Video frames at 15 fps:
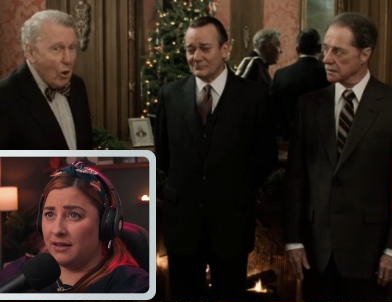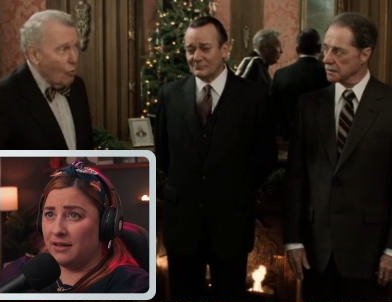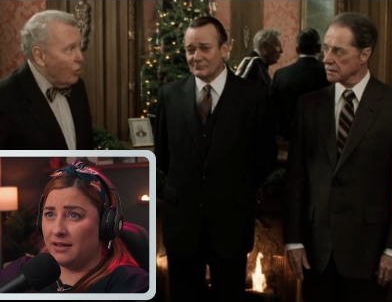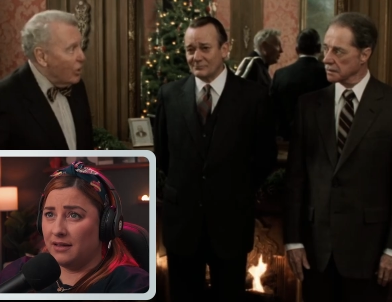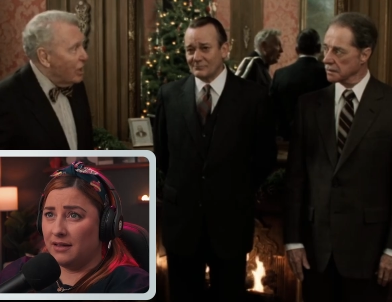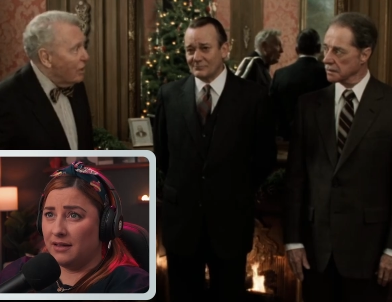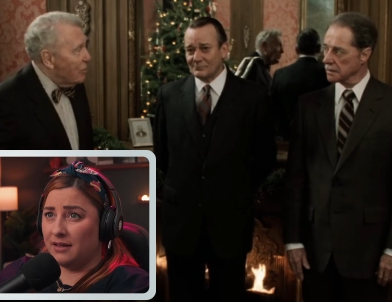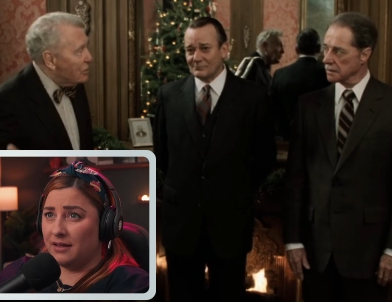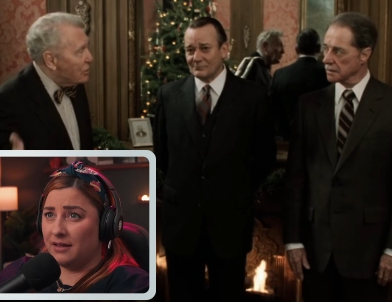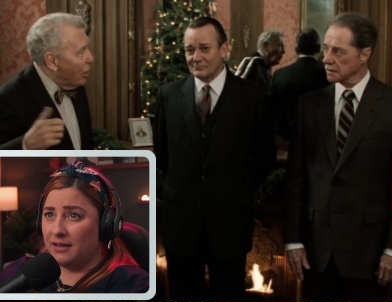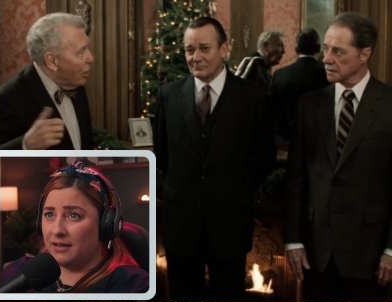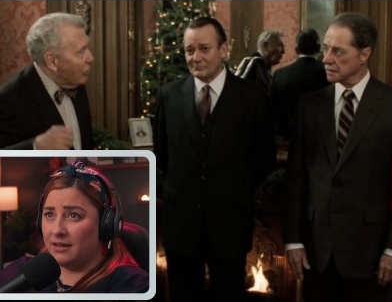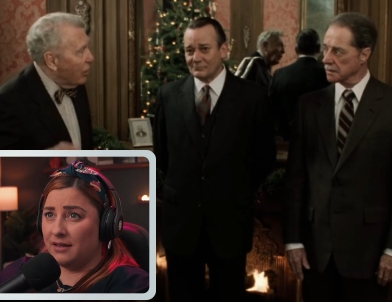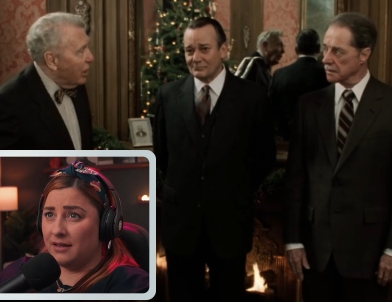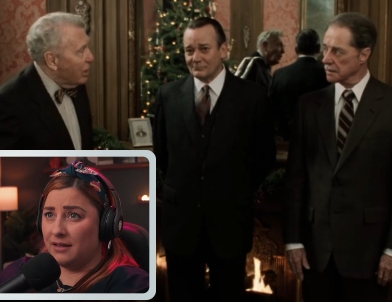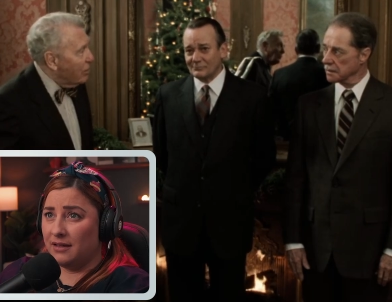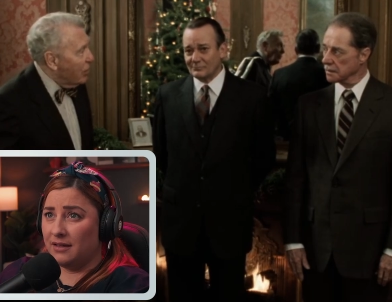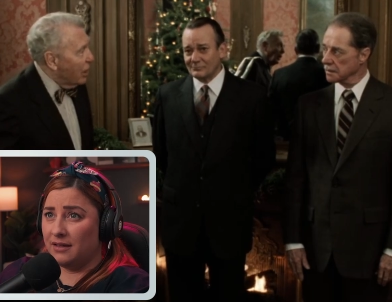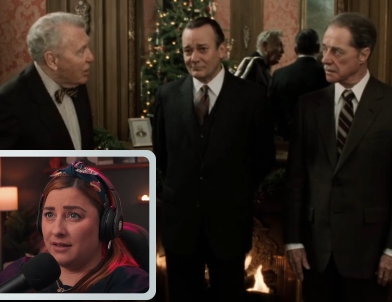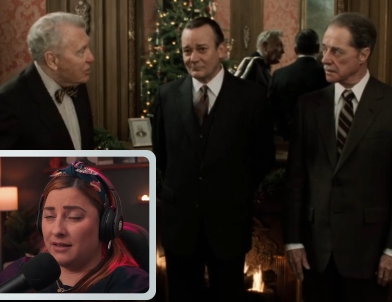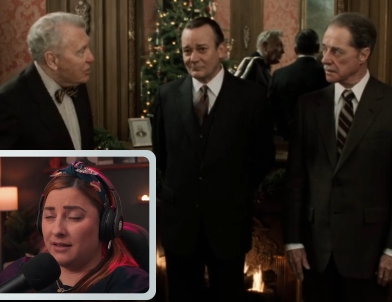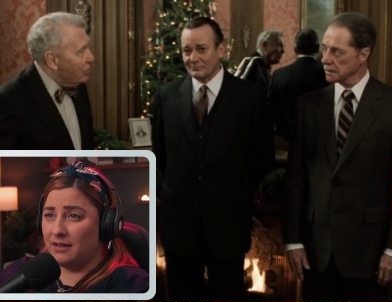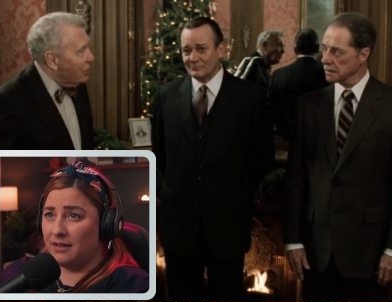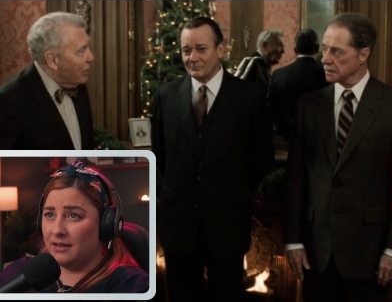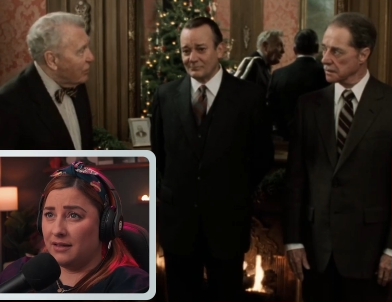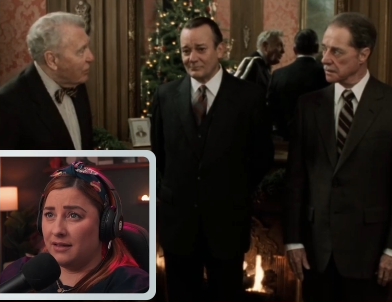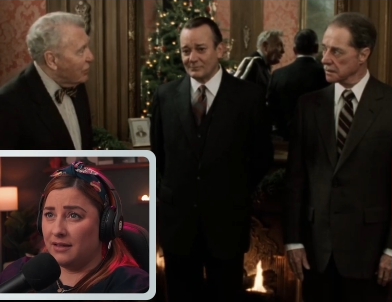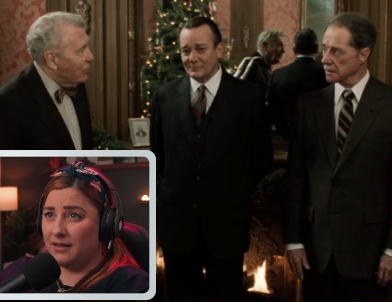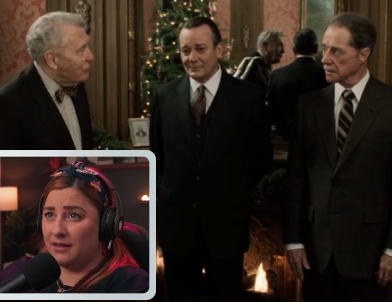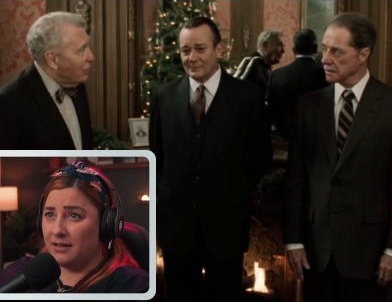Speaker 1: William has already made us a
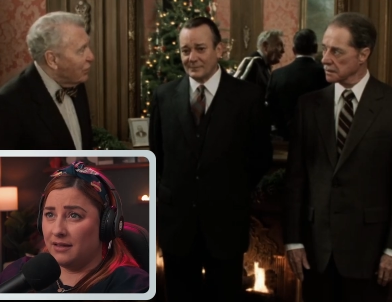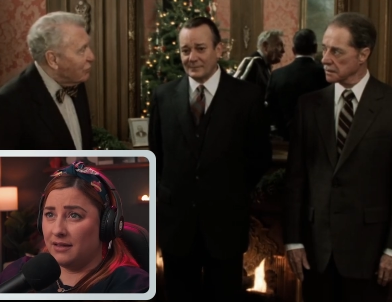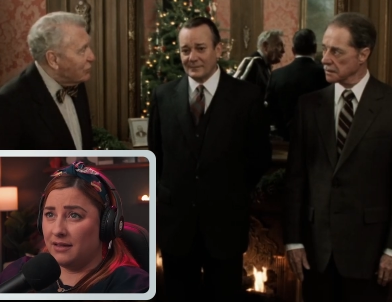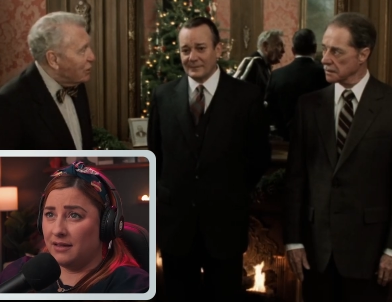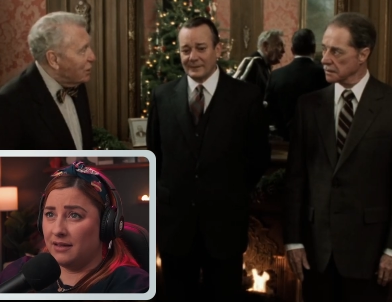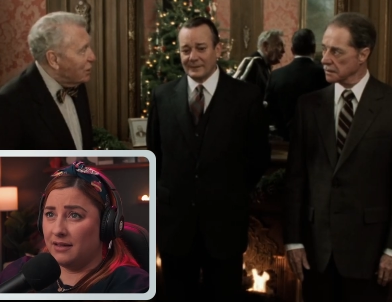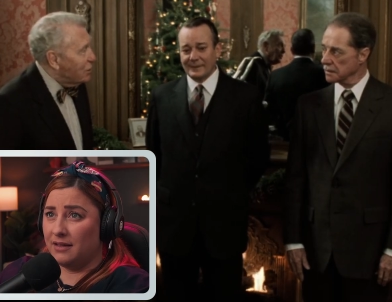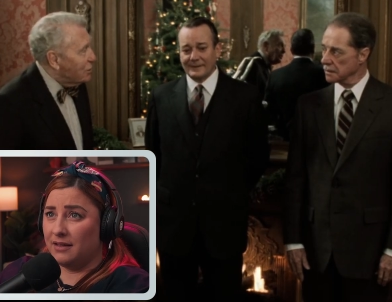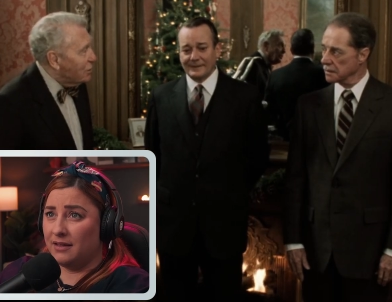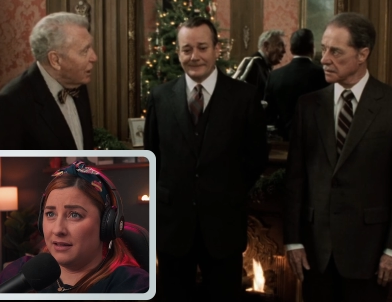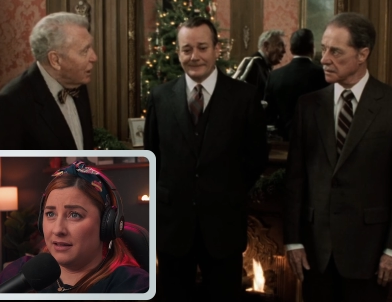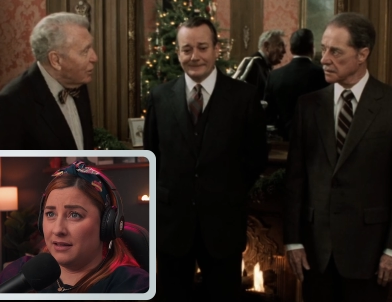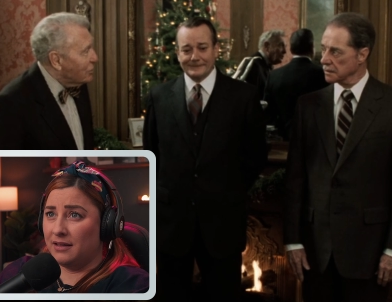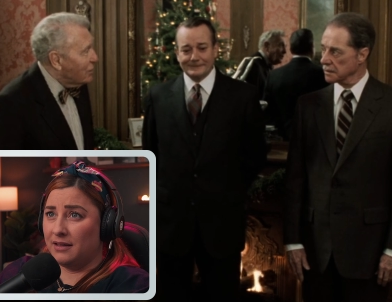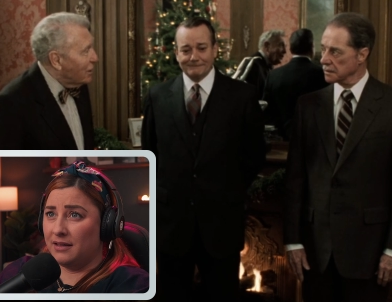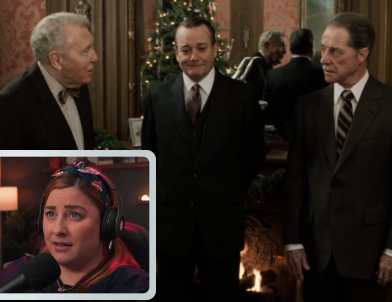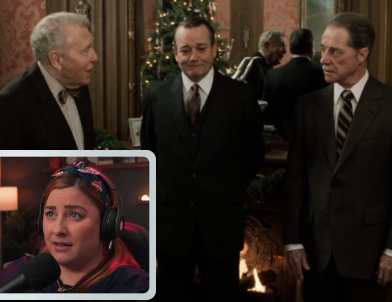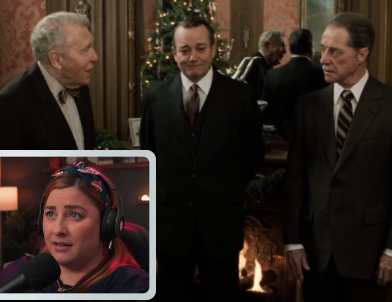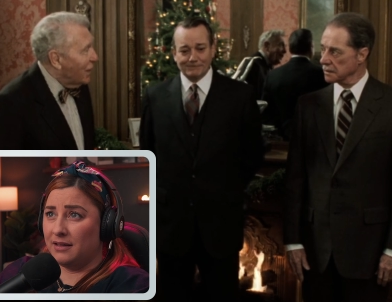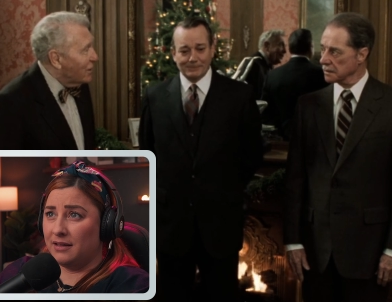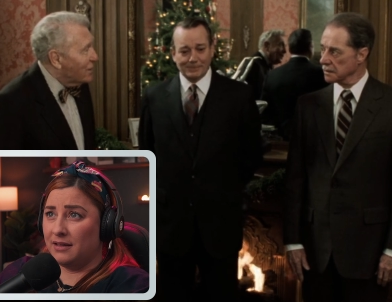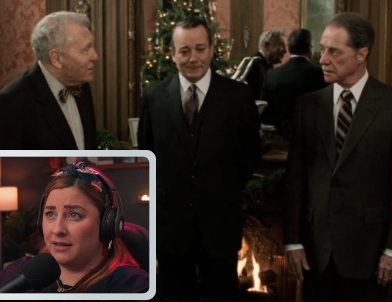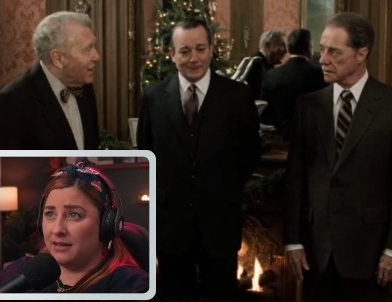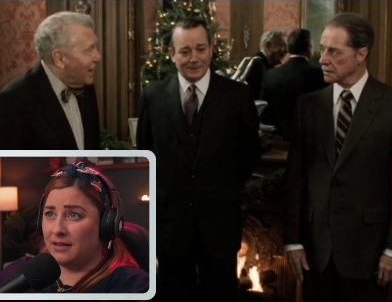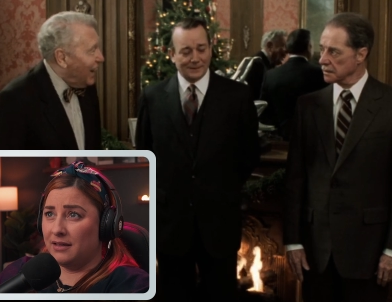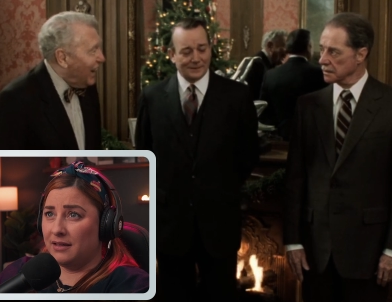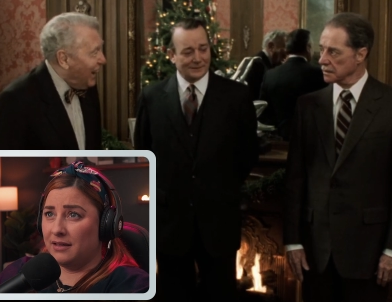profit of fifteen thousand dollars.